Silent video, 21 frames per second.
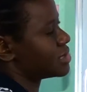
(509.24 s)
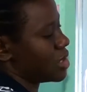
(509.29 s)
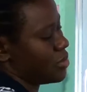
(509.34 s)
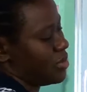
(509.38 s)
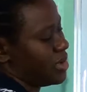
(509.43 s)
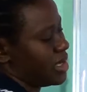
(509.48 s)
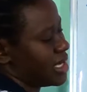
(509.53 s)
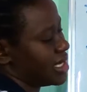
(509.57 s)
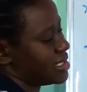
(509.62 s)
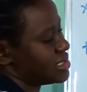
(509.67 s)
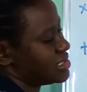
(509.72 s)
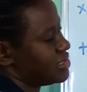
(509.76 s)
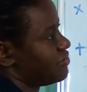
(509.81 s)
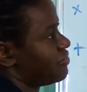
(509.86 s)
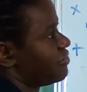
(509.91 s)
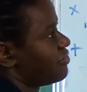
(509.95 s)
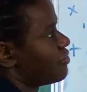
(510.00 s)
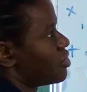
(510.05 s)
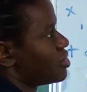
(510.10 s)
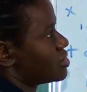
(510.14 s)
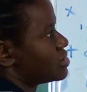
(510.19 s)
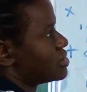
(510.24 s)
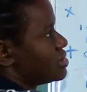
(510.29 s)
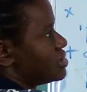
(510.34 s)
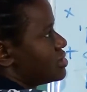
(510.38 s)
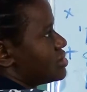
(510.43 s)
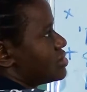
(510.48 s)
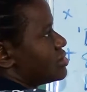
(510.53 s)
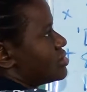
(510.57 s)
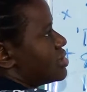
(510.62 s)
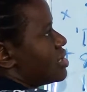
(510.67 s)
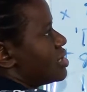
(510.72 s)
can we get in
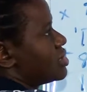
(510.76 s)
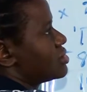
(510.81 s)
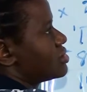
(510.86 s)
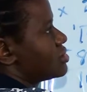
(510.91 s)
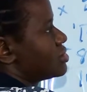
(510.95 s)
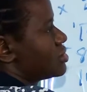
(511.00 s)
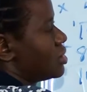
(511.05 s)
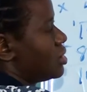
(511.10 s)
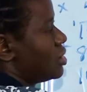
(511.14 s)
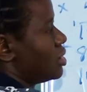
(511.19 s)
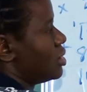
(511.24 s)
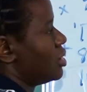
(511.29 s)
46?